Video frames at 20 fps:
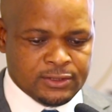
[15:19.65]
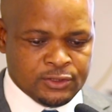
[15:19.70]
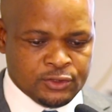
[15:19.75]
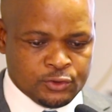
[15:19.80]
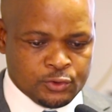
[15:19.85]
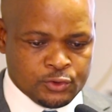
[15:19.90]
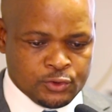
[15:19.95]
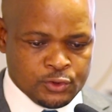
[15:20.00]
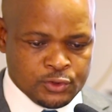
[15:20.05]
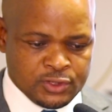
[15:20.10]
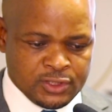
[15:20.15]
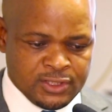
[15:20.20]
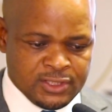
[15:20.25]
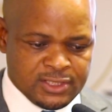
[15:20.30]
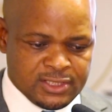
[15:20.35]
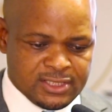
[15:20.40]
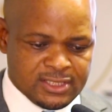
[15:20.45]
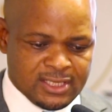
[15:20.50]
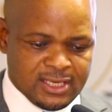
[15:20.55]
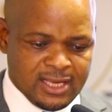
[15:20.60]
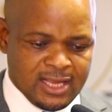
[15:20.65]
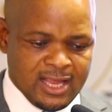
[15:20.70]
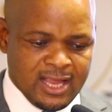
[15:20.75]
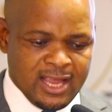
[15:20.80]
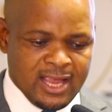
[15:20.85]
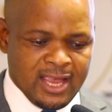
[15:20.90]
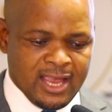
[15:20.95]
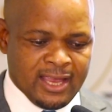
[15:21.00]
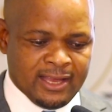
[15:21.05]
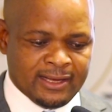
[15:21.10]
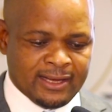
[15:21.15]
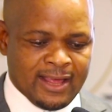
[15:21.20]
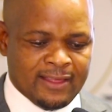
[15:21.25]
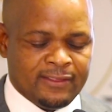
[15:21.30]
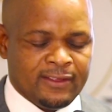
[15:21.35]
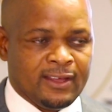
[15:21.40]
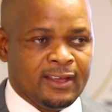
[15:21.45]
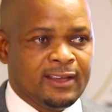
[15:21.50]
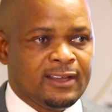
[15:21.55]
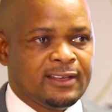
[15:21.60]
institutions, and I
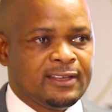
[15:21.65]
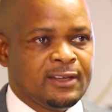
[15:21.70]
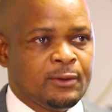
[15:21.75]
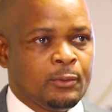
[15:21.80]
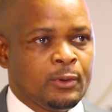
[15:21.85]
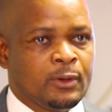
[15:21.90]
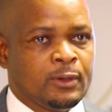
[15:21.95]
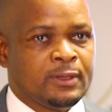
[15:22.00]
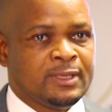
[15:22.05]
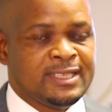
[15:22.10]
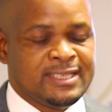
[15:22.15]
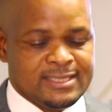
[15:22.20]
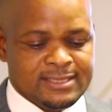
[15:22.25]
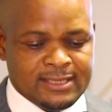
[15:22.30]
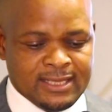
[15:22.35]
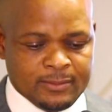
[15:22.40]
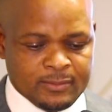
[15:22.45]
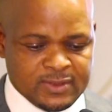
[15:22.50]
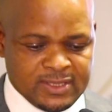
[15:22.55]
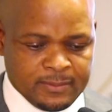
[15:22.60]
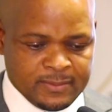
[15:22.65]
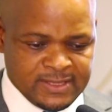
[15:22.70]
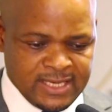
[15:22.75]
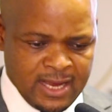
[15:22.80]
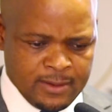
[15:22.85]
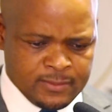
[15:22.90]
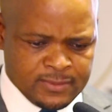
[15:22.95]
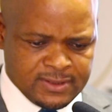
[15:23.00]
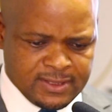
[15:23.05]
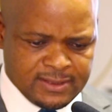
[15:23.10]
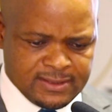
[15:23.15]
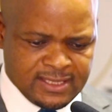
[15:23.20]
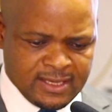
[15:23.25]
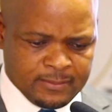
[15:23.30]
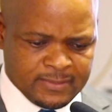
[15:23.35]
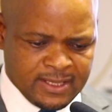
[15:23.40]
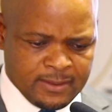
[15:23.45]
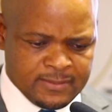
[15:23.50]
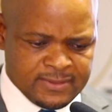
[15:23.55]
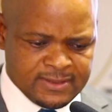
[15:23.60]
think we will list them sometimes
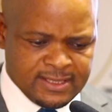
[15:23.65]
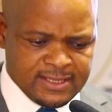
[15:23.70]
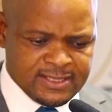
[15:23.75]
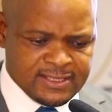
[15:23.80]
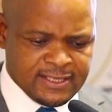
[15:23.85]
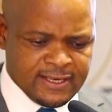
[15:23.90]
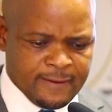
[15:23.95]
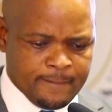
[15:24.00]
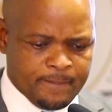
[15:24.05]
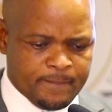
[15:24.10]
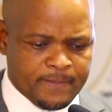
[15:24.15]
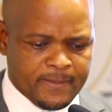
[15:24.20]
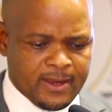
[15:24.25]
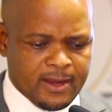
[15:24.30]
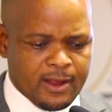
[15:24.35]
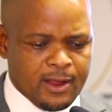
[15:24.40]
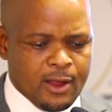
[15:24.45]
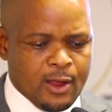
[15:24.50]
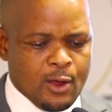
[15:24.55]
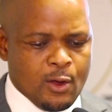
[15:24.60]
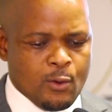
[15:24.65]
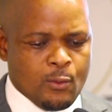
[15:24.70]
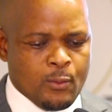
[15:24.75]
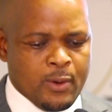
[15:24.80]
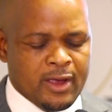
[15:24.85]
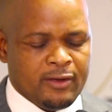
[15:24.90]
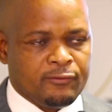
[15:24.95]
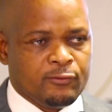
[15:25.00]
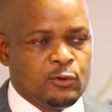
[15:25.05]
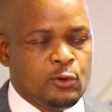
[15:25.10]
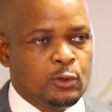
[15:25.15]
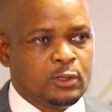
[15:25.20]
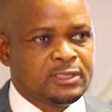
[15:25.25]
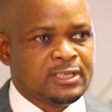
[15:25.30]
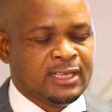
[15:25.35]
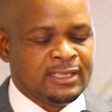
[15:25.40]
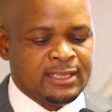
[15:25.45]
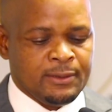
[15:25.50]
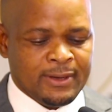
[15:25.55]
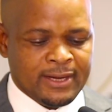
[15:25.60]
this year. We have looked
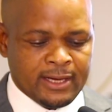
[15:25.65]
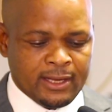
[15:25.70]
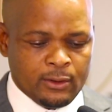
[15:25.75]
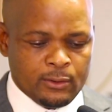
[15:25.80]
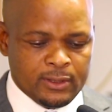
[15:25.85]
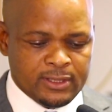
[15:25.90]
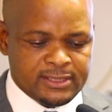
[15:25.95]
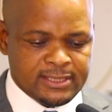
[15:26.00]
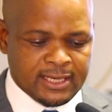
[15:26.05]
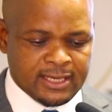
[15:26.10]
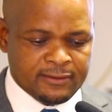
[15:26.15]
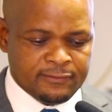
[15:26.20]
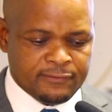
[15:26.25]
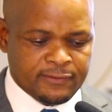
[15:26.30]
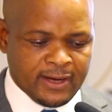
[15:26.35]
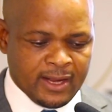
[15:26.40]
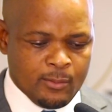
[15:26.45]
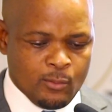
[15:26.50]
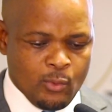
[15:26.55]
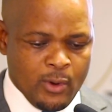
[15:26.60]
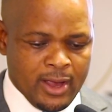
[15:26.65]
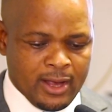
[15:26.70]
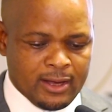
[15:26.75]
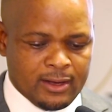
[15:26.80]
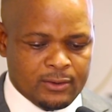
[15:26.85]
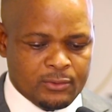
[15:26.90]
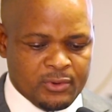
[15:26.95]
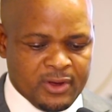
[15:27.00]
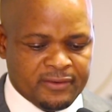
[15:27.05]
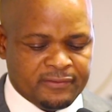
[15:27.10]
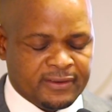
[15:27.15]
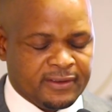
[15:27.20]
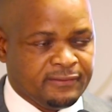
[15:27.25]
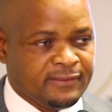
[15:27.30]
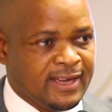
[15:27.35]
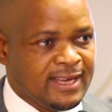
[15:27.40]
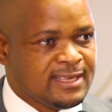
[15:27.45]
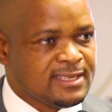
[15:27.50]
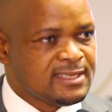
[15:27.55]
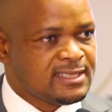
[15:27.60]
at our regulatory framework, we have
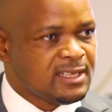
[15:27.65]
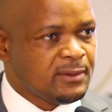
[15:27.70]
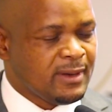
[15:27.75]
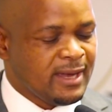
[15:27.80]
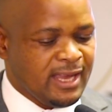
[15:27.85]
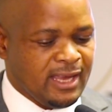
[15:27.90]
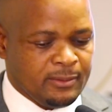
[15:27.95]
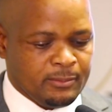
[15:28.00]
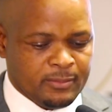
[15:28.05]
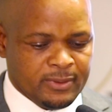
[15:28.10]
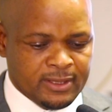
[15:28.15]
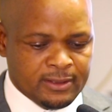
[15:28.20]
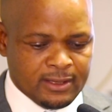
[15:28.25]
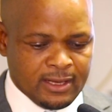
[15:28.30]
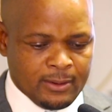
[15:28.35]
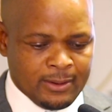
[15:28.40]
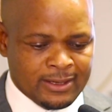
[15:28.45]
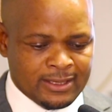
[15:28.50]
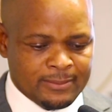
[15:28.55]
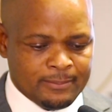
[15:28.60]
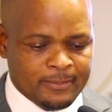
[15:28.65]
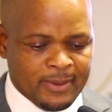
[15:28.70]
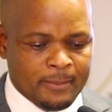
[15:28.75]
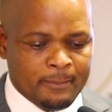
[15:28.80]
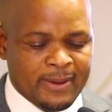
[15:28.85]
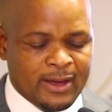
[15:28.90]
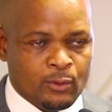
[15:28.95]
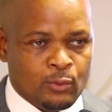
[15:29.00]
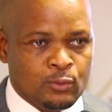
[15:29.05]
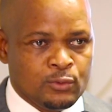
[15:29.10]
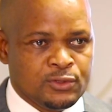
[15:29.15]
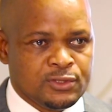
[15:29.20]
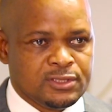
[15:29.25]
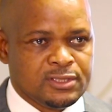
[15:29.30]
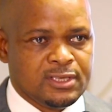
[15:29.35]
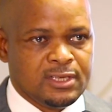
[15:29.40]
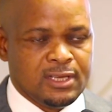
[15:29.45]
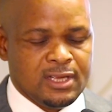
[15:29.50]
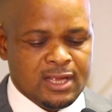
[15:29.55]
revised our member rules,